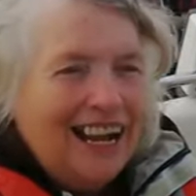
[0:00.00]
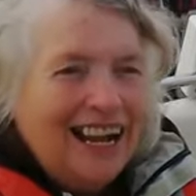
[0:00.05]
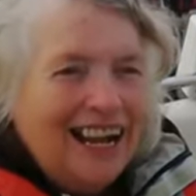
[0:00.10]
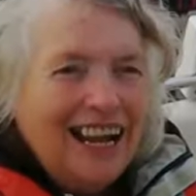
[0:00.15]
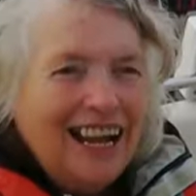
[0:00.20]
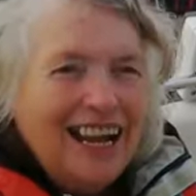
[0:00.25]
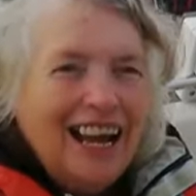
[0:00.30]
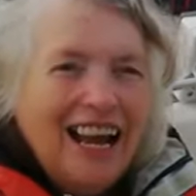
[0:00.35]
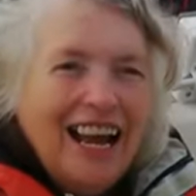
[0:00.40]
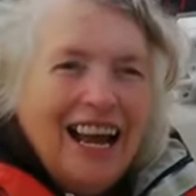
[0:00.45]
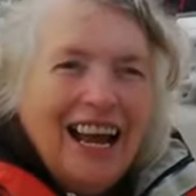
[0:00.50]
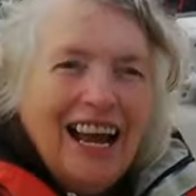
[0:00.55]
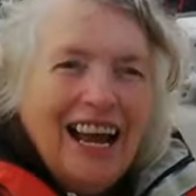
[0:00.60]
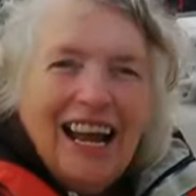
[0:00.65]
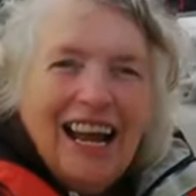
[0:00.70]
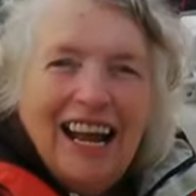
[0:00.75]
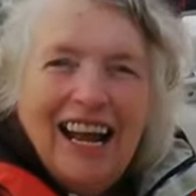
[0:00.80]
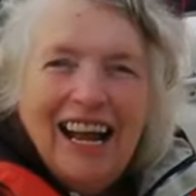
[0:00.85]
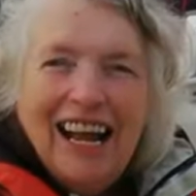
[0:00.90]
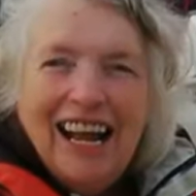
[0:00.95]
Turn everything
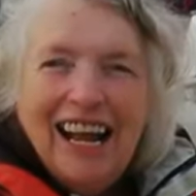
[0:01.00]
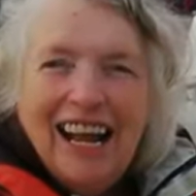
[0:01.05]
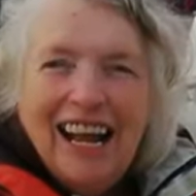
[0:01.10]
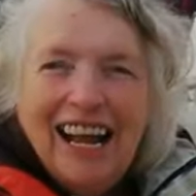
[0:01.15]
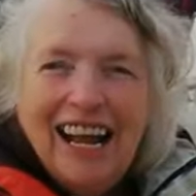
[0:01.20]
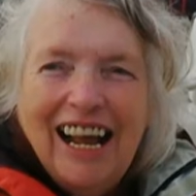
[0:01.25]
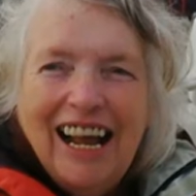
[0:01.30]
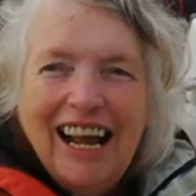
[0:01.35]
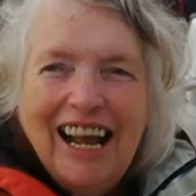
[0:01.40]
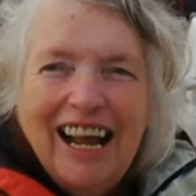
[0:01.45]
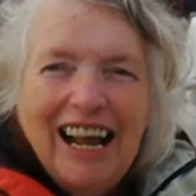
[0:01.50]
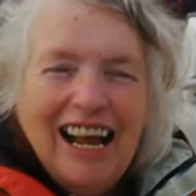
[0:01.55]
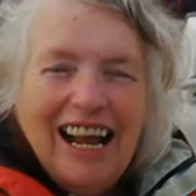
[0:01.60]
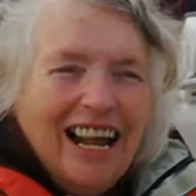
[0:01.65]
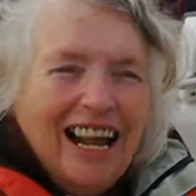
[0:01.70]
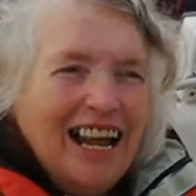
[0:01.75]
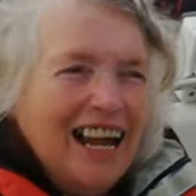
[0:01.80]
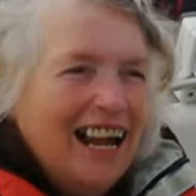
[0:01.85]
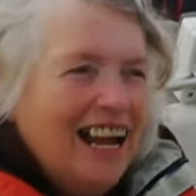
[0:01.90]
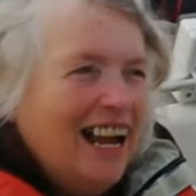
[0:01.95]
off, and all of a sudden,
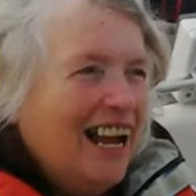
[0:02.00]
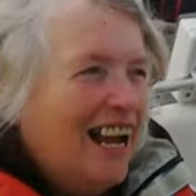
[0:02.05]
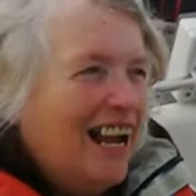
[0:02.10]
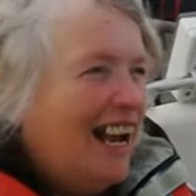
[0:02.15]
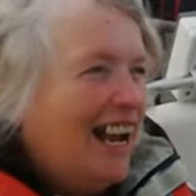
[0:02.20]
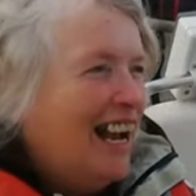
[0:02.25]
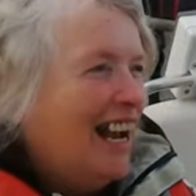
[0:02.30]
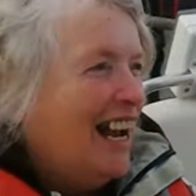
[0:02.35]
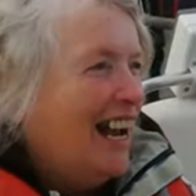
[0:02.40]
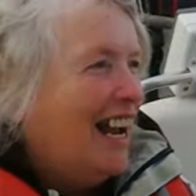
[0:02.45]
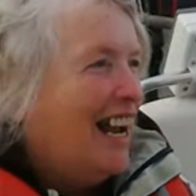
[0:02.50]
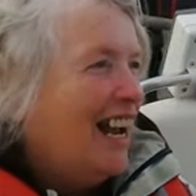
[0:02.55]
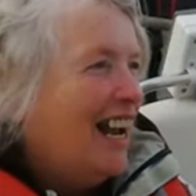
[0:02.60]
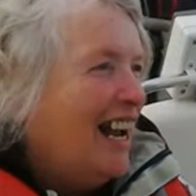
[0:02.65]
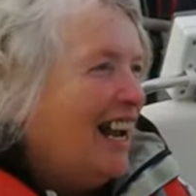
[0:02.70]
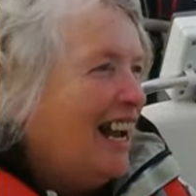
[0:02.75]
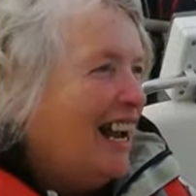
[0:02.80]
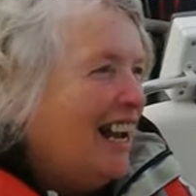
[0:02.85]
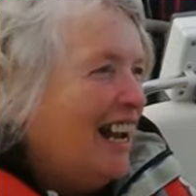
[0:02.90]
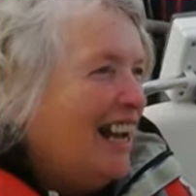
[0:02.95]
everything in the boat has the
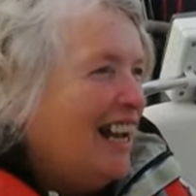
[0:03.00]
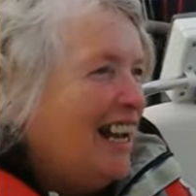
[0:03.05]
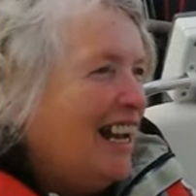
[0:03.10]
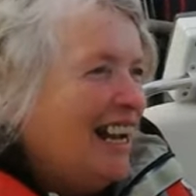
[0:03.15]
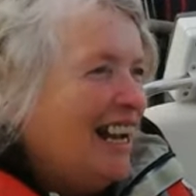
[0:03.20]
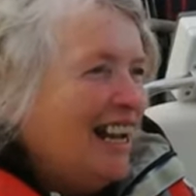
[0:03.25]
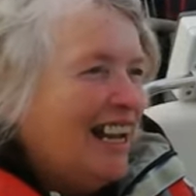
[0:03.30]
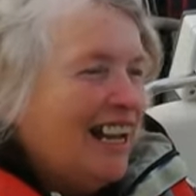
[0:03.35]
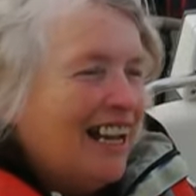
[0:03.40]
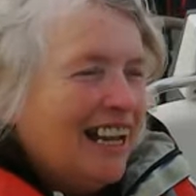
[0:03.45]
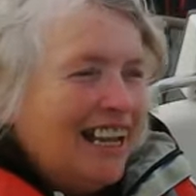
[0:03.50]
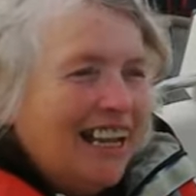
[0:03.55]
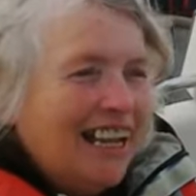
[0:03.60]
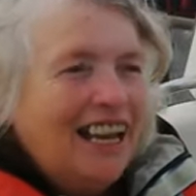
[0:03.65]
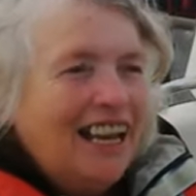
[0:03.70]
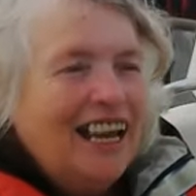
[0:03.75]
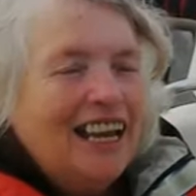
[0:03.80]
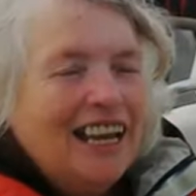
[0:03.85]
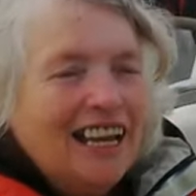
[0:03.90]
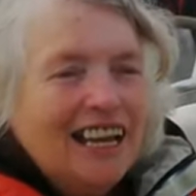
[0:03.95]
same voltage.
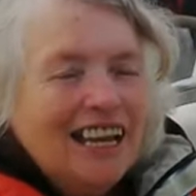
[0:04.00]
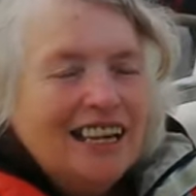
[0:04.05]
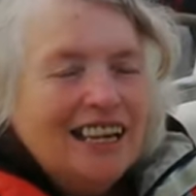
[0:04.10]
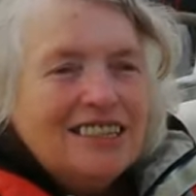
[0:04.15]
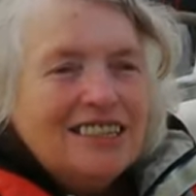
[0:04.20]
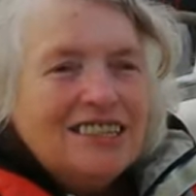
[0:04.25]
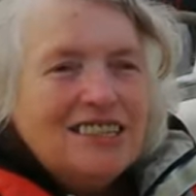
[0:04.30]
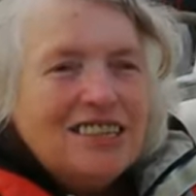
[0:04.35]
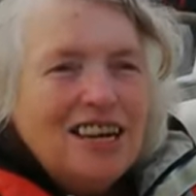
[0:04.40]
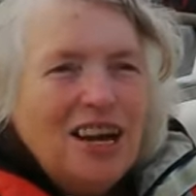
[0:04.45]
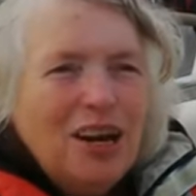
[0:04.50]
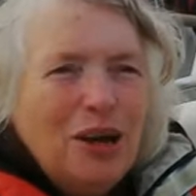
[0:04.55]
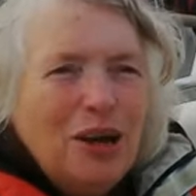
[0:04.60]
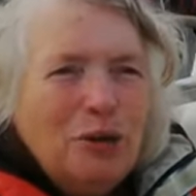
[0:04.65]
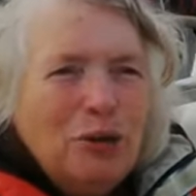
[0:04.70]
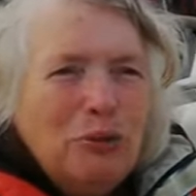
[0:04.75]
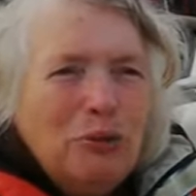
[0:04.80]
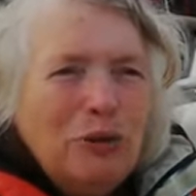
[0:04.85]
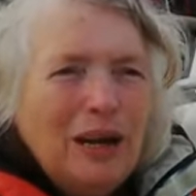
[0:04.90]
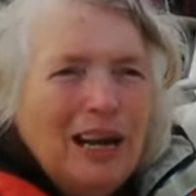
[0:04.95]
Yeah.
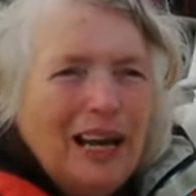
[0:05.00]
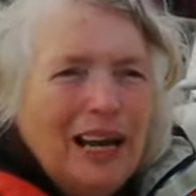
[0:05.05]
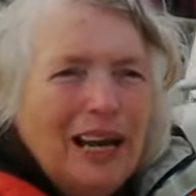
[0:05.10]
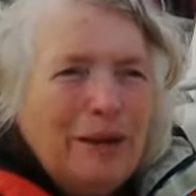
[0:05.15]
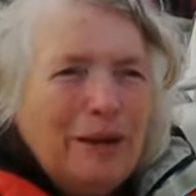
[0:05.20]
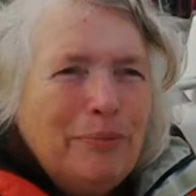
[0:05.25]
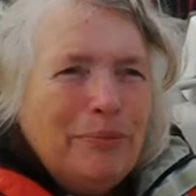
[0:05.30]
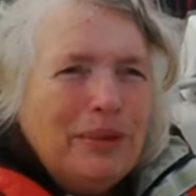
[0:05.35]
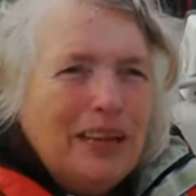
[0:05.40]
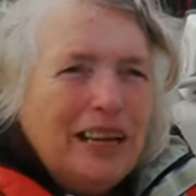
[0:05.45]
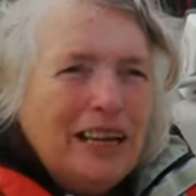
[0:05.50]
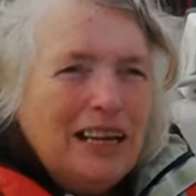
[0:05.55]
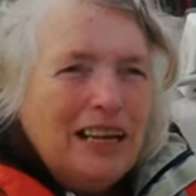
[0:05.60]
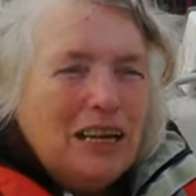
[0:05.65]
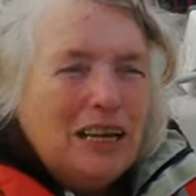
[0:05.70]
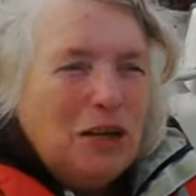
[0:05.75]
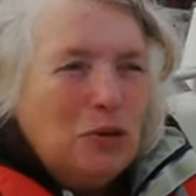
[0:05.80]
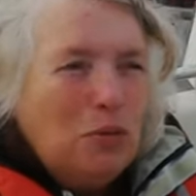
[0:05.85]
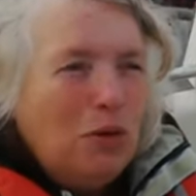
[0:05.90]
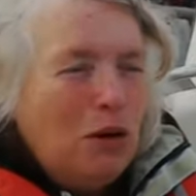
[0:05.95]
So um,
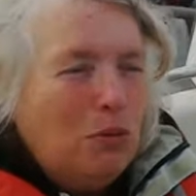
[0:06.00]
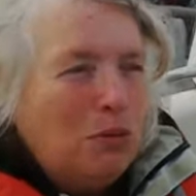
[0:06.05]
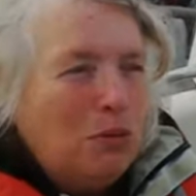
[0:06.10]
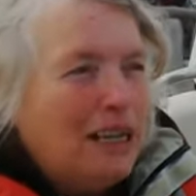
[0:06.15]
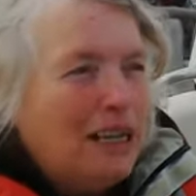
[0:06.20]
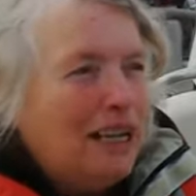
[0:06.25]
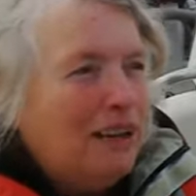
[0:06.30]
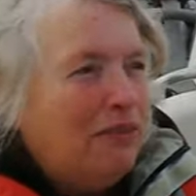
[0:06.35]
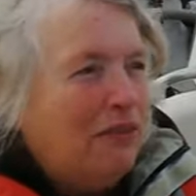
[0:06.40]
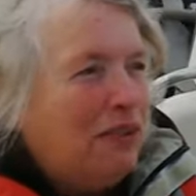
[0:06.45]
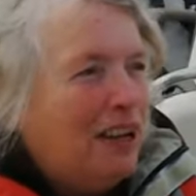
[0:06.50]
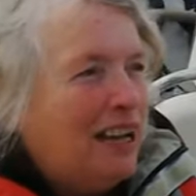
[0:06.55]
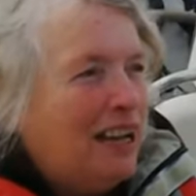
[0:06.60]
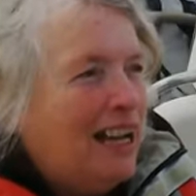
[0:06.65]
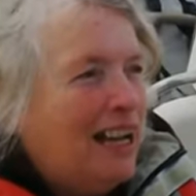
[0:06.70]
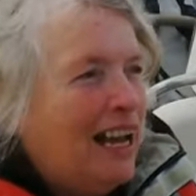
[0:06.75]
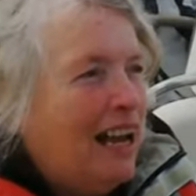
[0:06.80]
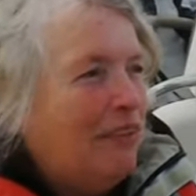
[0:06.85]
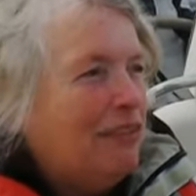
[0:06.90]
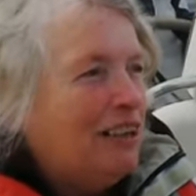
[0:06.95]
what we're
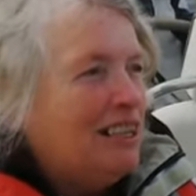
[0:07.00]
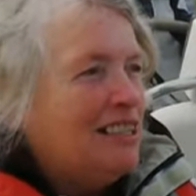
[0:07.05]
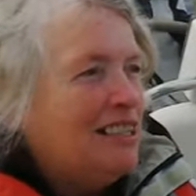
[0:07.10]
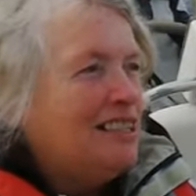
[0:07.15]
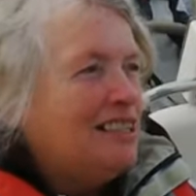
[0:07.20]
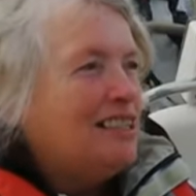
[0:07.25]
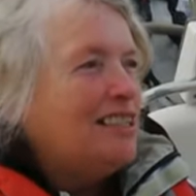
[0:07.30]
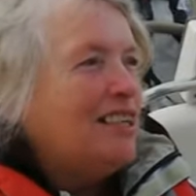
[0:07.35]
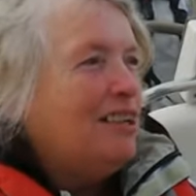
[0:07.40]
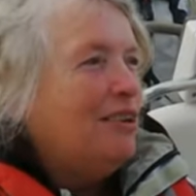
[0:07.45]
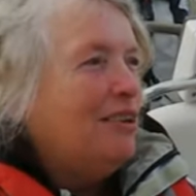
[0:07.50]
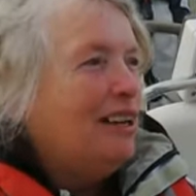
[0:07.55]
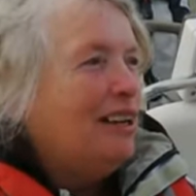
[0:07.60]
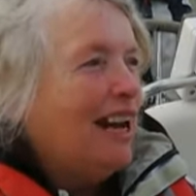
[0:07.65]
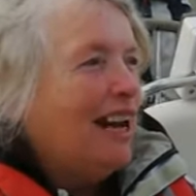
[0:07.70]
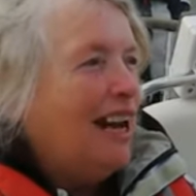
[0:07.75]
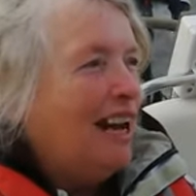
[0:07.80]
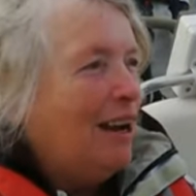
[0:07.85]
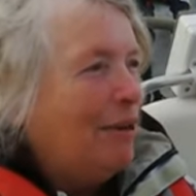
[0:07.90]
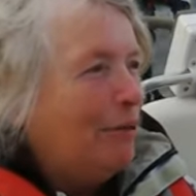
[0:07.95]
uh, having to do
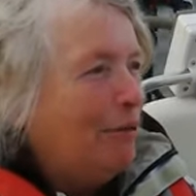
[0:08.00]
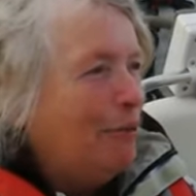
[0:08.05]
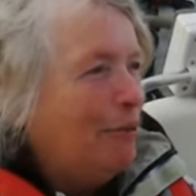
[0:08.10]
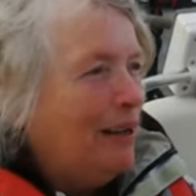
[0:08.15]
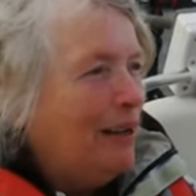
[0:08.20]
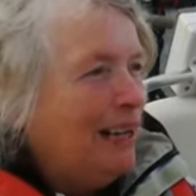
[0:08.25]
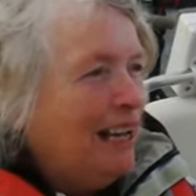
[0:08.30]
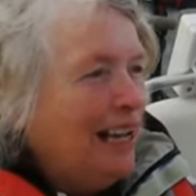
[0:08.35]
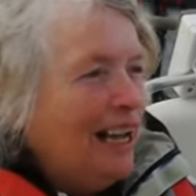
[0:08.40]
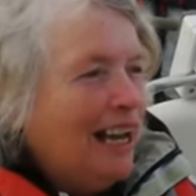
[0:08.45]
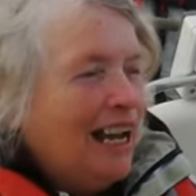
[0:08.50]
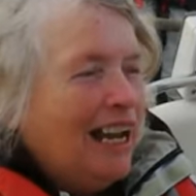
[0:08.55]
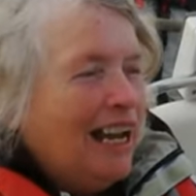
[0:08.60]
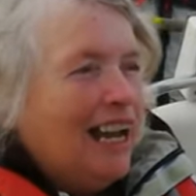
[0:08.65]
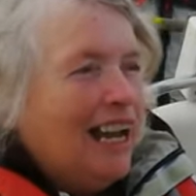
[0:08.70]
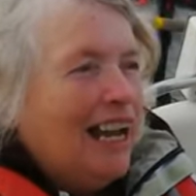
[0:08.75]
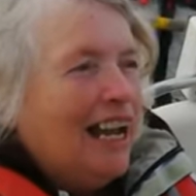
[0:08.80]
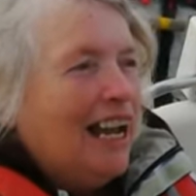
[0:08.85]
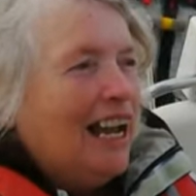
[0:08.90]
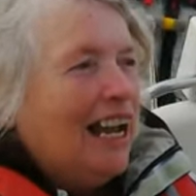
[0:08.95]
now this is very
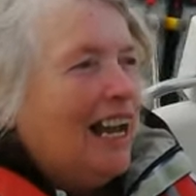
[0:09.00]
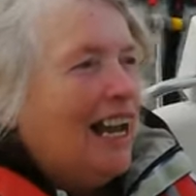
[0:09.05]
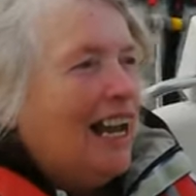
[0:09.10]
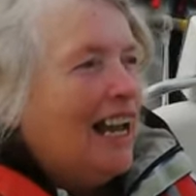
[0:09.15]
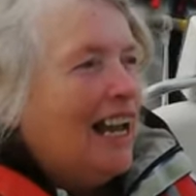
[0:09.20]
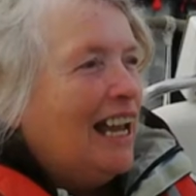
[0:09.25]
fluky.